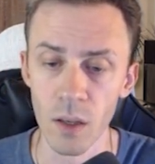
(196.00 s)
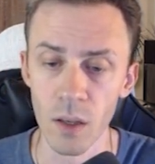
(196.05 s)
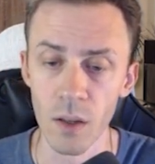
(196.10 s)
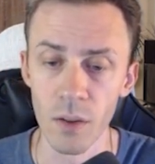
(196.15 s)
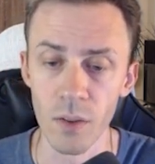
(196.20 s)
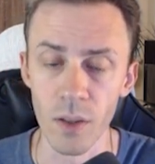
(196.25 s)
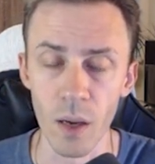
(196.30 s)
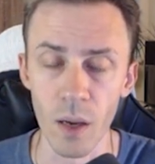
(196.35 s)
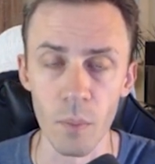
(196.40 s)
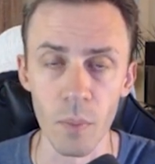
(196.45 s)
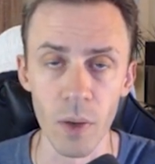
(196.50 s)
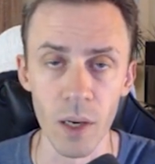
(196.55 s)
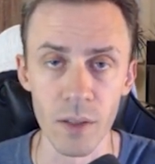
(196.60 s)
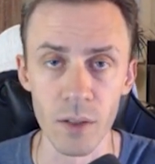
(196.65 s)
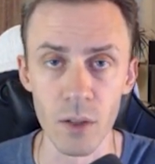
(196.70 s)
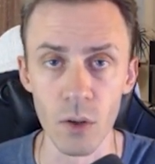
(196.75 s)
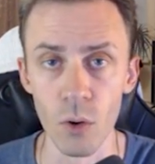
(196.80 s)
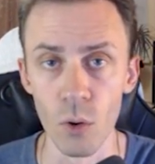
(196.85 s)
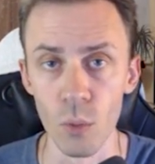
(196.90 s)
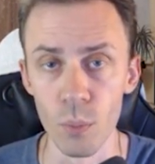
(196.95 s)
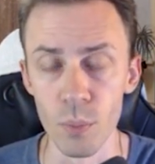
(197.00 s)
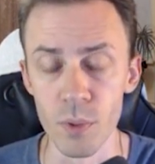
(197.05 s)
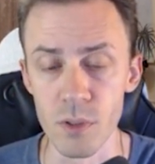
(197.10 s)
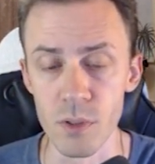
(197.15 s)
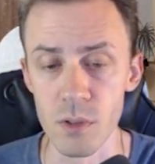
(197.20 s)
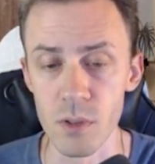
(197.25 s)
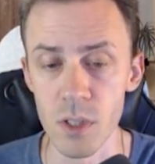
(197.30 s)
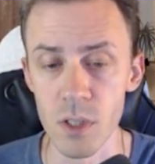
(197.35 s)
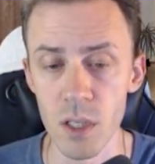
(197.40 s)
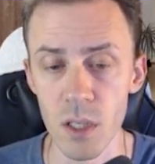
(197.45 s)
them at the
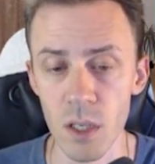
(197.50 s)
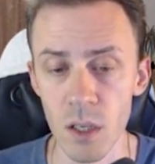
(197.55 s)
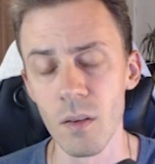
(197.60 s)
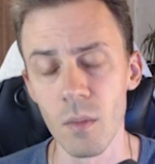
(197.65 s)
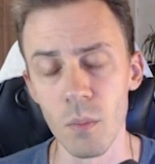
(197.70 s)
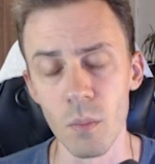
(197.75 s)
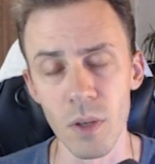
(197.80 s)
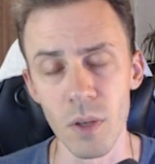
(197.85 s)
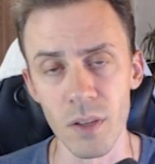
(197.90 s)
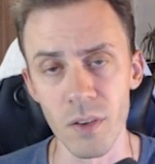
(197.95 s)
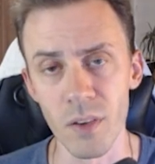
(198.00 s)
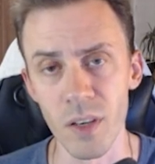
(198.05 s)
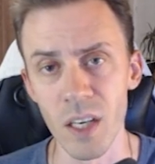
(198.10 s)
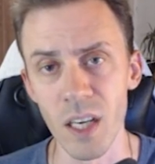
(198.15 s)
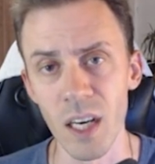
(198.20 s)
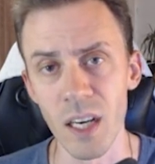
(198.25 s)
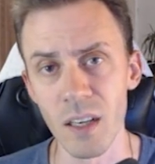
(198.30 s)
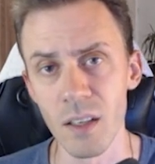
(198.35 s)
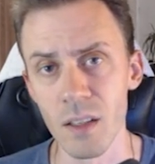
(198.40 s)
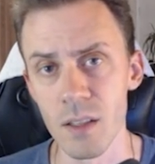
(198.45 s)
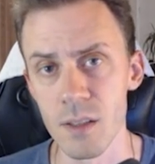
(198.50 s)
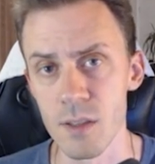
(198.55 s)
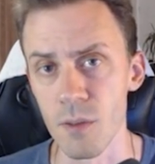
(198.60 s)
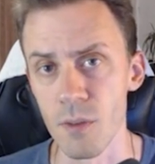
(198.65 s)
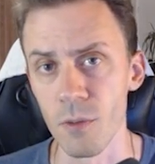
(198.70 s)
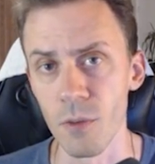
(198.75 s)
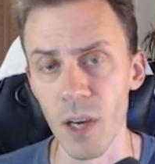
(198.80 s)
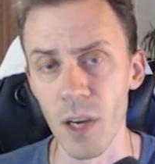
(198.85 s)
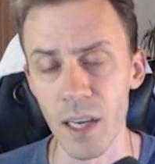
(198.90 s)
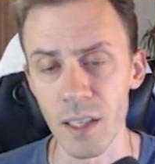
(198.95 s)
OpenSea. But regarding its
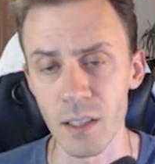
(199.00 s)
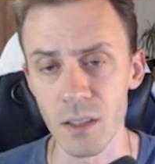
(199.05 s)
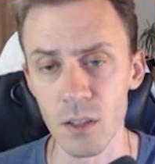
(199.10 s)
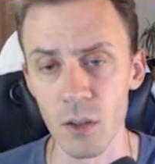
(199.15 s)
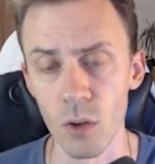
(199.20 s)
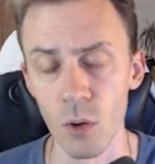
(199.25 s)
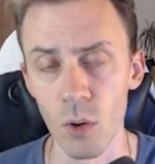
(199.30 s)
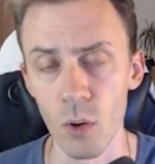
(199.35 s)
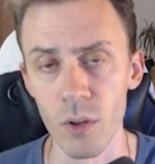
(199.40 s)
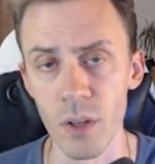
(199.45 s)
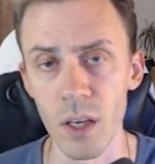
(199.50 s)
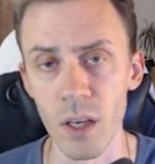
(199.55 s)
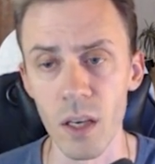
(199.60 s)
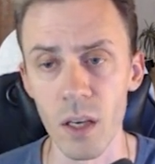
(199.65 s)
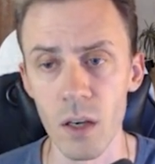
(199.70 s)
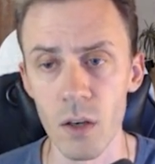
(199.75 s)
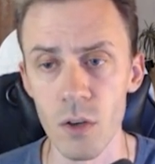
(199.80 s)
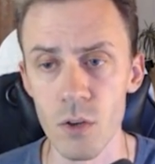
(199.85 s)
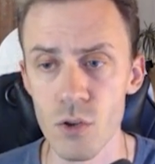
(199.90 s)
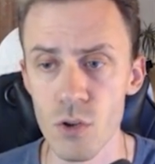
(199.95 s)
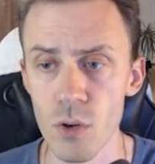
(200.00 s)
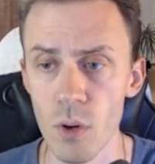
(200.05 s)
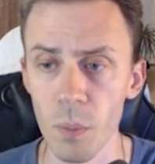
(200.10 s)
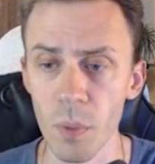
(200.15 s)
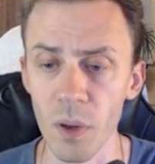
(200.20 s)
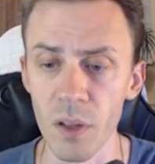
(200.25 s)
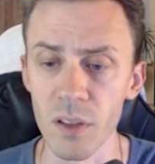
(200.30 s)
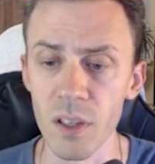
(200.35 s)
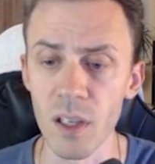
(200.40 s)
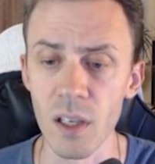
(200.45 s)
effect on the airdrop,
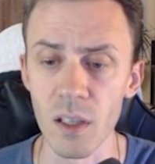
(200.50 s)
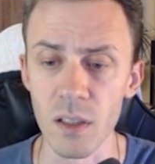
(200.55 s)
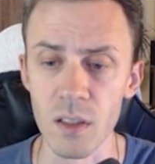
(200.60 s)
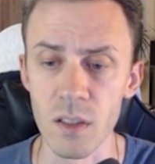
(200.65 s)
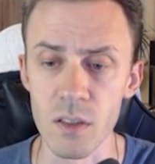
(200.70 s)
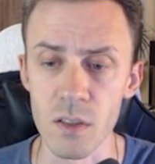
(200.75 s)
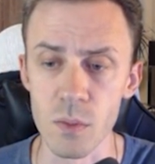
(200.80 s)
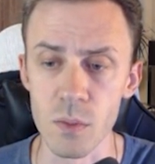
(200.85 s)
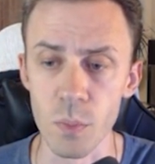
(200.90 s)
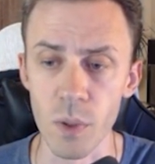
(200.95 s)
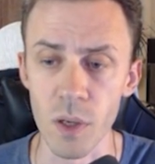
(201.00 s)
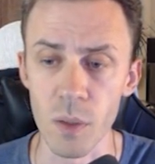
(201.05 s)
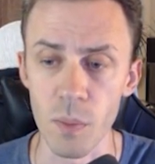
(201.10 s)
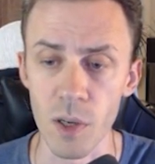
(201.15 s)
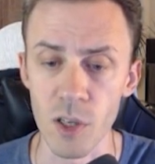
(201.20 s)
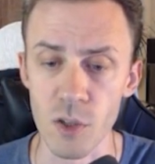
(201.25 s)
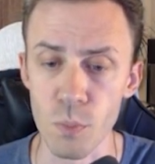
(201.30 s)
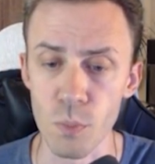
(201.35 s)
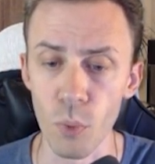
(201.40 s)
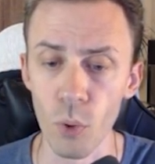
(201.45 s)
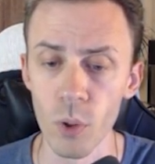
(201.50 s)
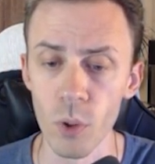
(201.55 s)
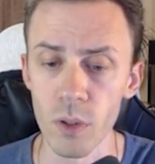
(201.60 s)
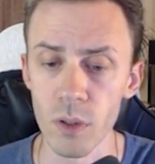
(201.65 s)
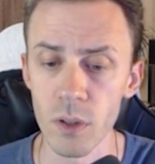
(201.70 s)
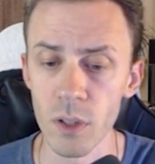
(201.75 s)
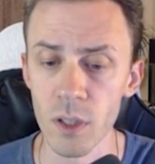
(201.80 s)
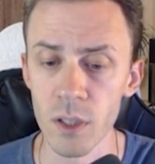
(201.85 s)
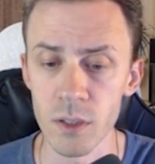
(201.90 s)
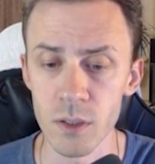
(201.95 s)
I think this is pretty much
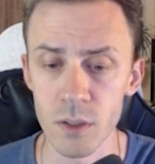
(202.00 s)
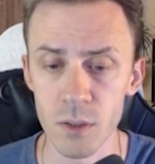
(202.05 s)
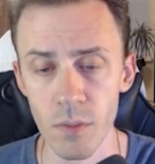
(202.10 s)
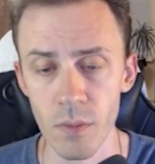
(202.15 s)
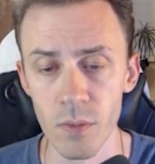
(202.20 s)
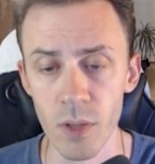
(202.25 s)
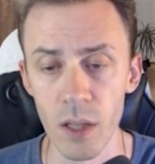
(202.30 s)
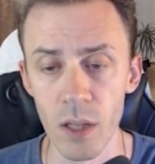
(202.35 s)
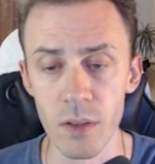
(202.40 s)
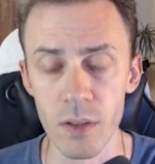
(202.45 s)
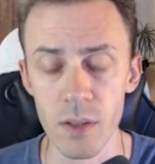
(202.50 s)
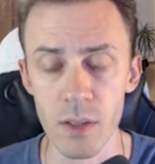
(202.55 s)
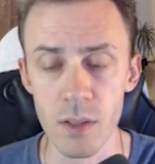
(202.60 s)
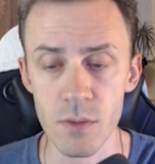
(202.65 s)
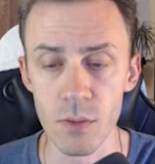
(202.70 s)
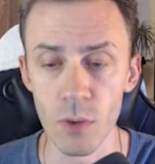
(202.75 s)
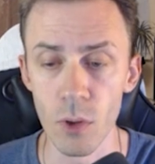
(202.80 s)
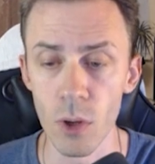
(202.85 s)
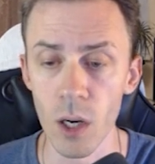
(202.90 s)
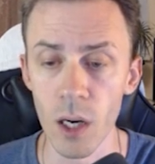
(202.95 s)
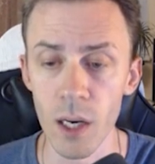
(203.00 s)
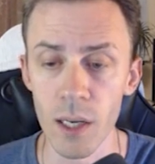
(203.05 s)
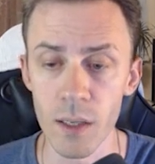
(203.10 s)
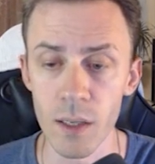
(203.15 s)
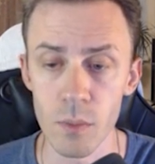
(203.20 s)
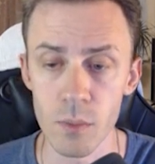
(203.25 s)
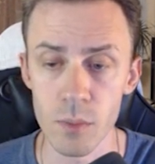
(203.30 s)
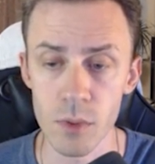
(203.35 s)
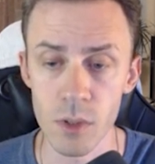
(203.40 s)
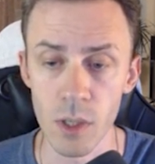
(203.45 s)
pointless. Then these 4
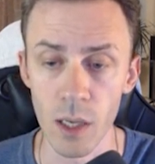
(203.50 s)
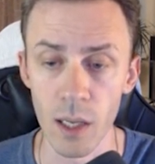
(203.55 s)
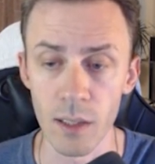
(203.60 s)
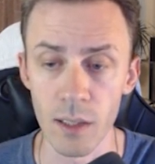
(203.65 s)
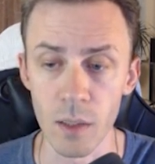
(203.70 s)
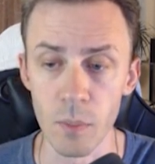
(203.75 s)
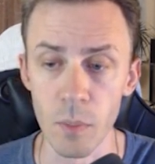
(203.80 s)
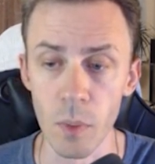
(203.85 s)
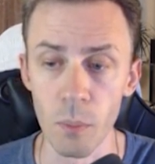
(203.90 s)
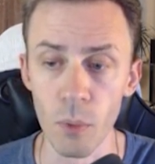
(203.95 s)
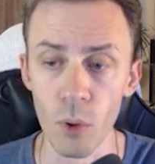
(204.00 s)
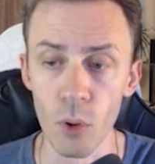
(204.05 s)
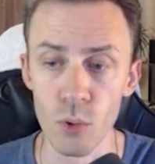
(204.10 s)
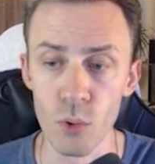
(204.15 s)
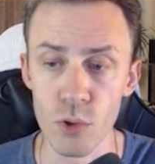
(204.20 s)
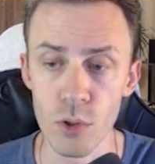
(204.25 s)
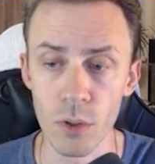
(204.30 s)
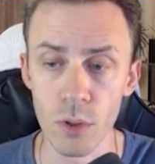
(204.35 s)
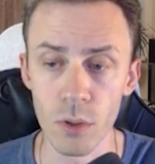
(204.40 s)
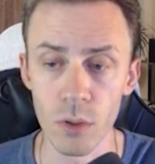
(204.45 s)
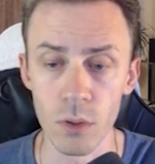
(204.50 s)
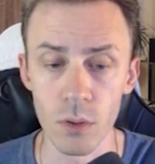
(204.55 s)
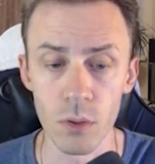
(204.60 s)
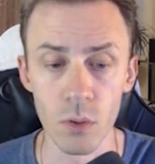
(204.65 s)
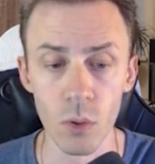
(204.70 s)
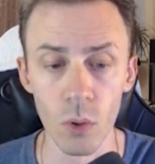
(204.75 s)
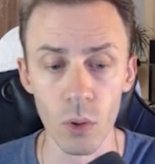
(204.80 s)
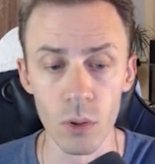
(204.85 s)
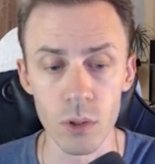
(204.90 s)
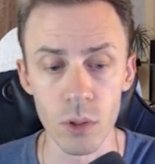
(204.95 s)
items: alchemy potion,
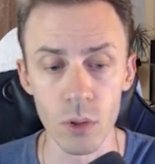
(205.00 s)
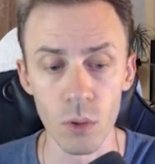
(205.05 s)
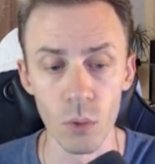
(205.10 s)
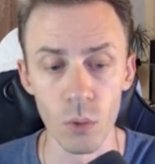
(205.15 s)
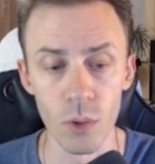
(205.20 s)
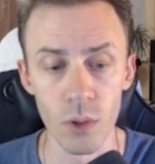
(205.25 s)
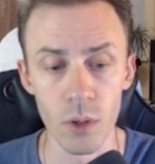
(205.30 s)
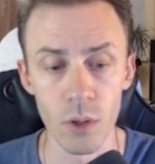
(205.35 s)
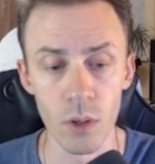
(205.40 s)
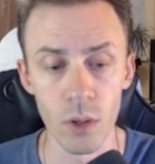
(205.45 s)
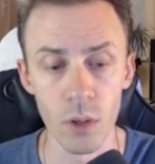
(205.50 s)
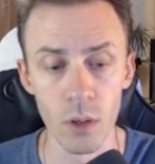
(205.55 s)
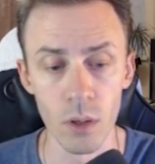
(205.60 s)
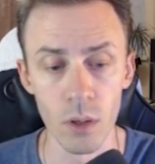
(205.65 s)
gold horn,